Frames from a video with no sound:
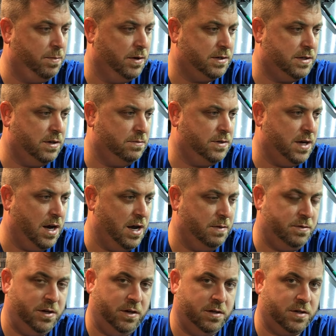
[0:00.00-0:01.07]
but
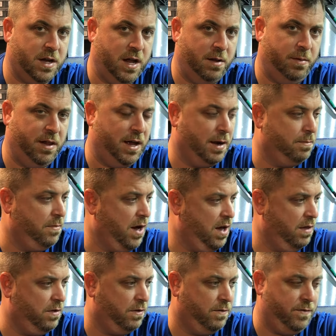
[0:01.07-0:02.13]
sometimes you just got to be like,
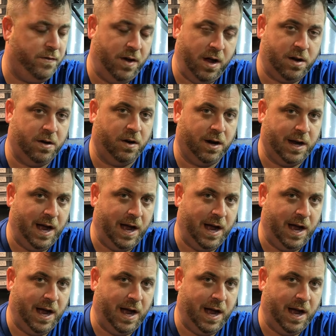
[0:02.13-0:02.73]
motherfucker,